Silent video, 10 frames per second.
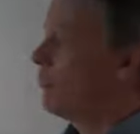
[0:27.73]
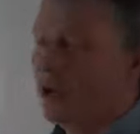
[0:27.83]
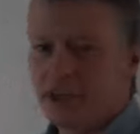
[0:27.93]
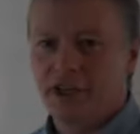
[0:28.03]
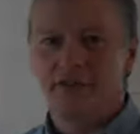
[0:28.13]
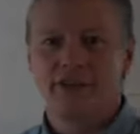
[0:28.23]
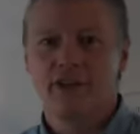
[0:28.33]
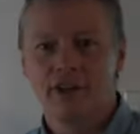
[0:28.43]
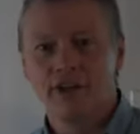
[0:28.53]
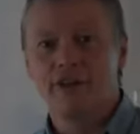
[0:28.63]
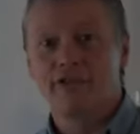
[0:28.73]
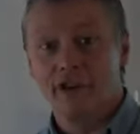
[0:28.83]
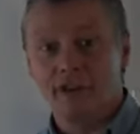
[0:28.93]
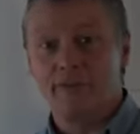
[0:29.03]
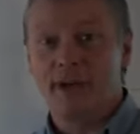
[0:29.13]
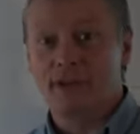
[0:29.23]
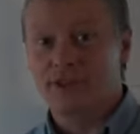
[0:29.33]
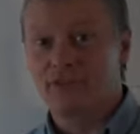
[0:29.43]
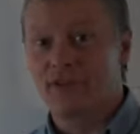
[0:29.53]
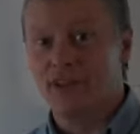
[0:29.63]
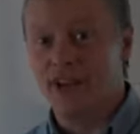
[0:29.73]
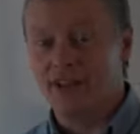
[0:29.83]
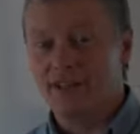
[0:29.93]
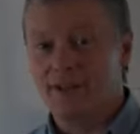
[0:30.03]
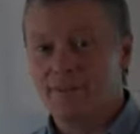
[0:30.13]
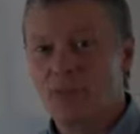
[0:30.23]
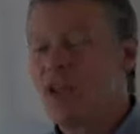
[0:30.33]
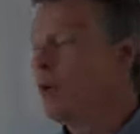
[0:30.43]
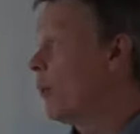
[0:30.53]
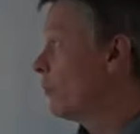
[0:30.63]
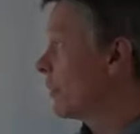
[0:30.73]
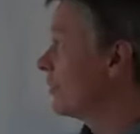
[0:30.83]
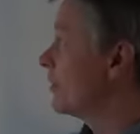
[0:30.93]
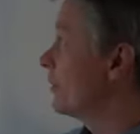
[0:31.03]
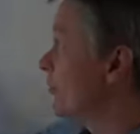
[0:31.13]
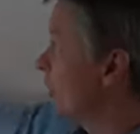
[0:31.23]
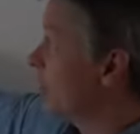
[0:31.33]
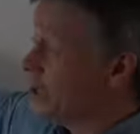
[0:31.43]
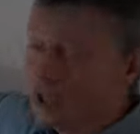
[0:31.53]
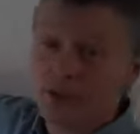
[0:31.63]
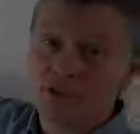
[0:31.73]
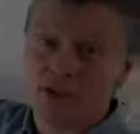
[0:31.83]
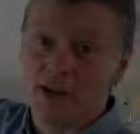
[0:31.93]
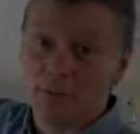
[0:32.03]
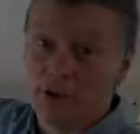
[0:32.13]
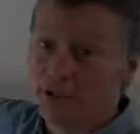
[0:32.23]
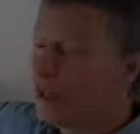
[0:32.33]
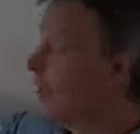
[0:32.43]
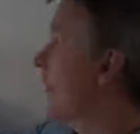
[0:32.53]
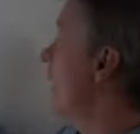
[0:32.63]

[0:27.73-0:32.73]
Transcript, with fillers: might give you £5 for that. And what we're going to do is we're going to use that money